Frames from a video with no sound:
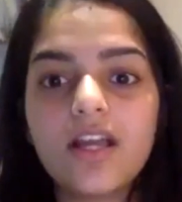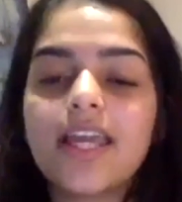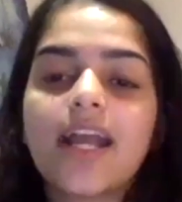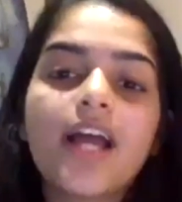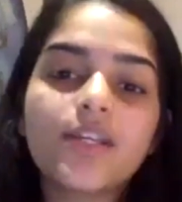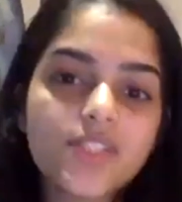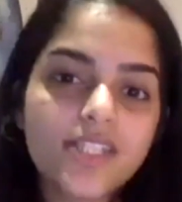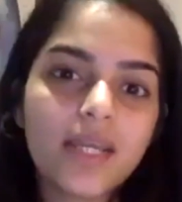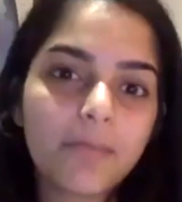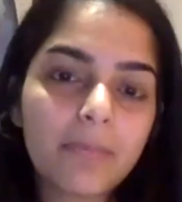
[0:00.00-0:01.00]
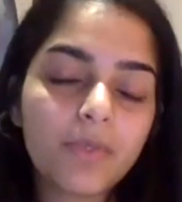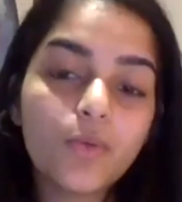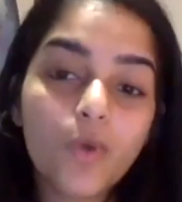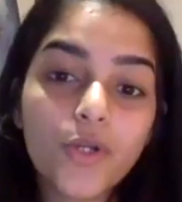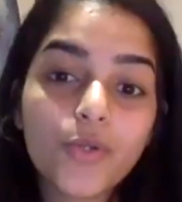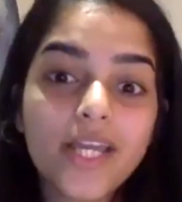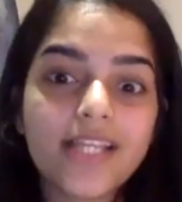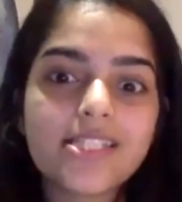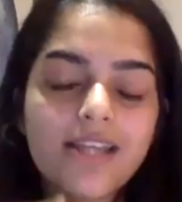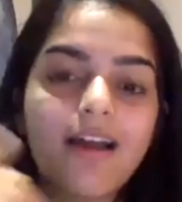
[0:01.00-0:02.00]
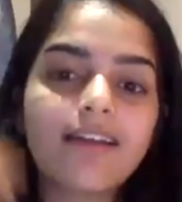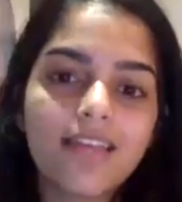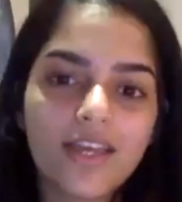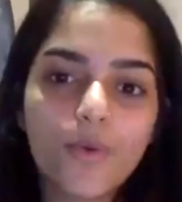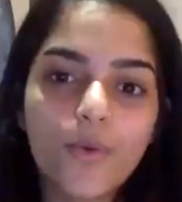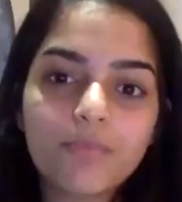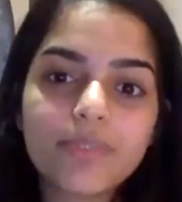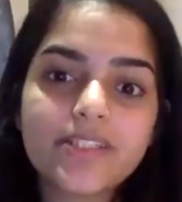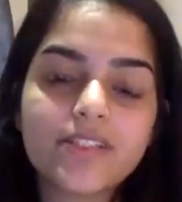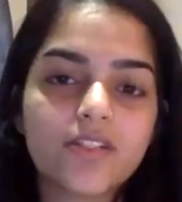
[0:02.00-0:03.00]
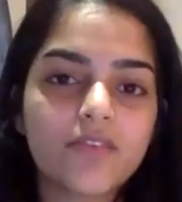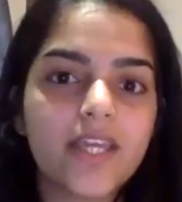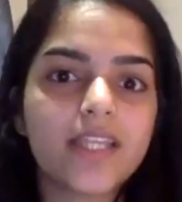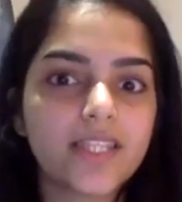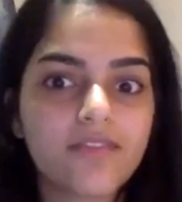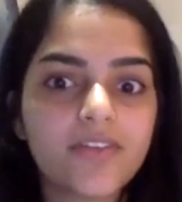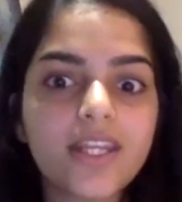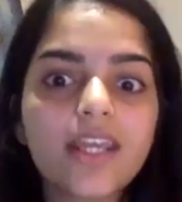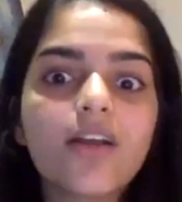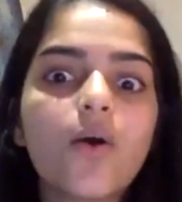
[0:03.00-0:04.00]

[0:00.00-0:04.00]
Like, are you saying people who want to like start their own business of like thrifting,